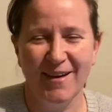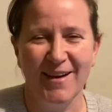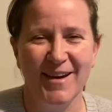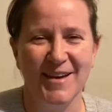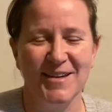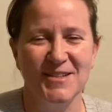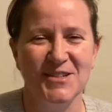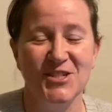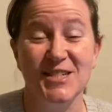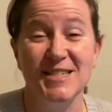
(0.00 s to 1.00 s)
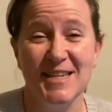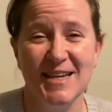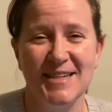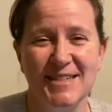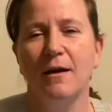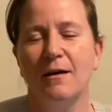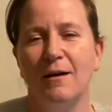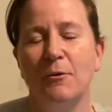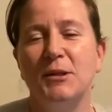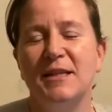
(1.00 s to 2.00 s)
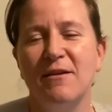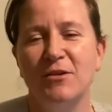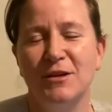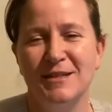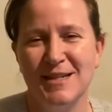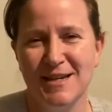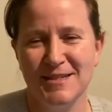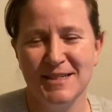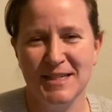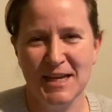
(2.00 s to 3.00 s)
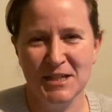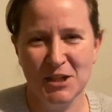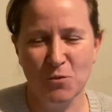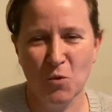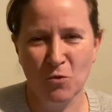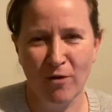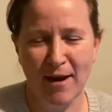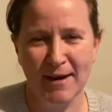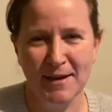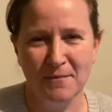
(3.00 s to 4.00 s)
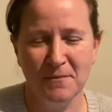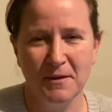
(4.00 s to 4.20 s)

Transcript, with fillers: And she said, "I will never attend an anti-war rally,